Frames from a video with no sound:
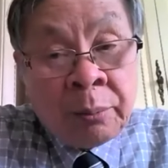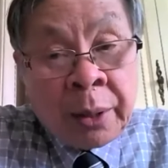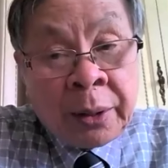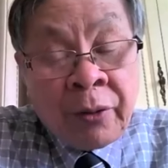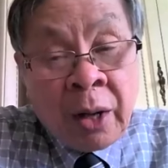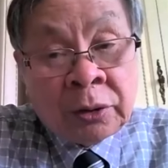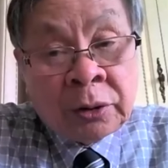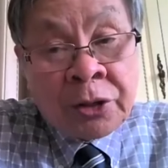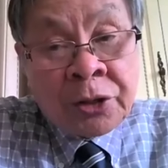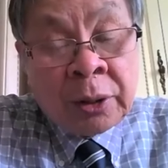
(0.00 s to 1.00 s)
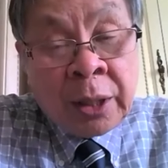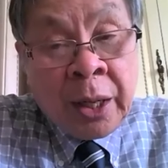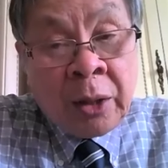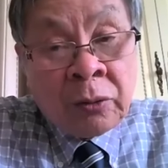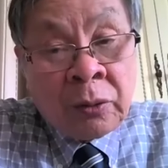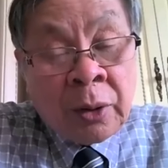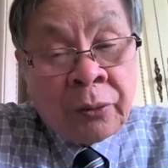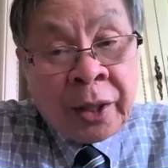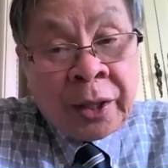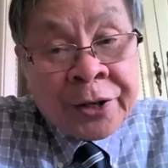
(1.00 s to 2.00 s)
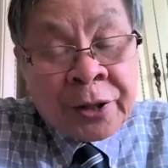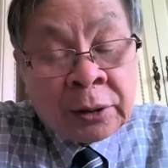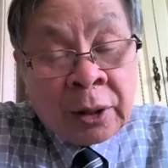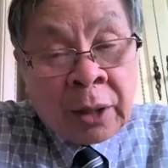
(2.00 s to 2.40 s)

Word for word: But you have structure that have free edges,